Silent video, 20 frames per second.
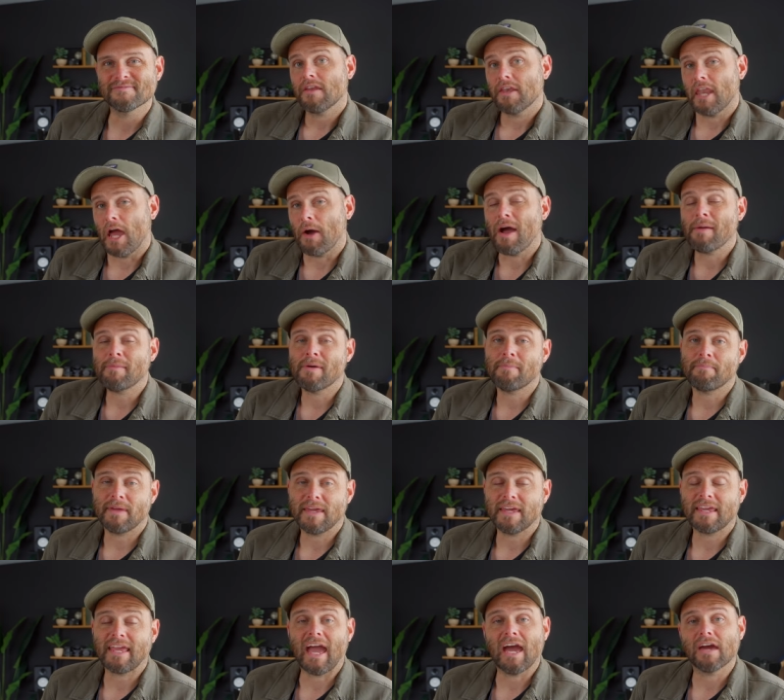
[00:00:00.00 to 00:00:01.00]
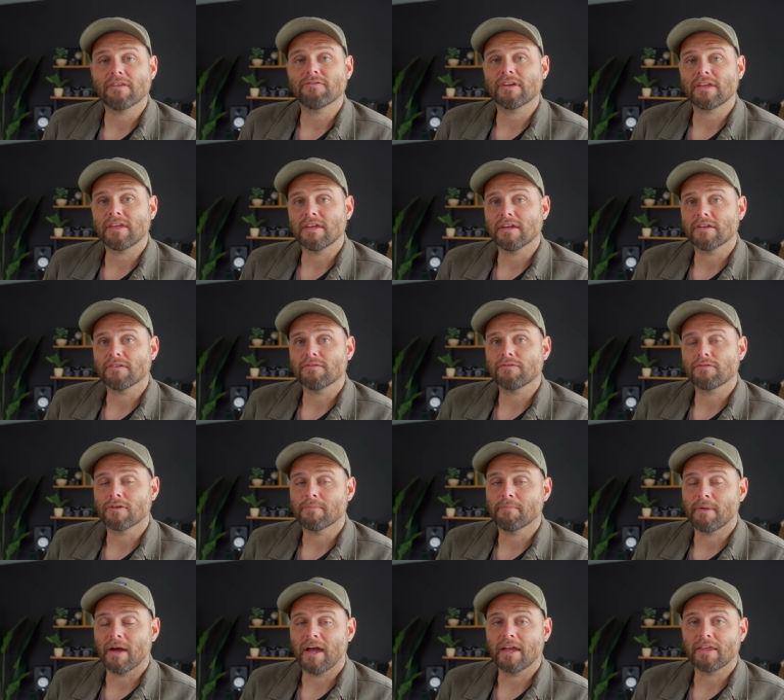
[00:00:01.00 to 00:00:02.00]
Now, I'm a big advocate for
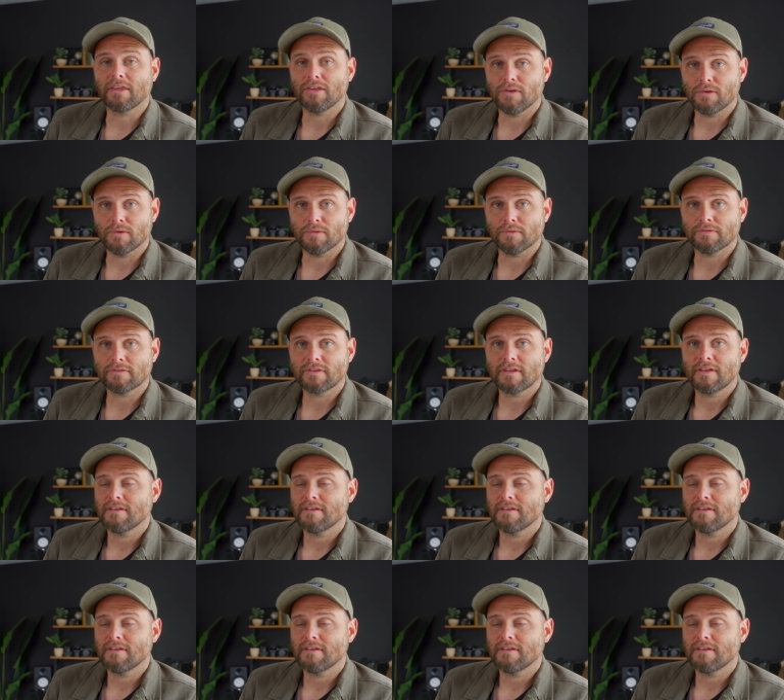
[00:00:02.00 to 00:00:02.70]
buying used.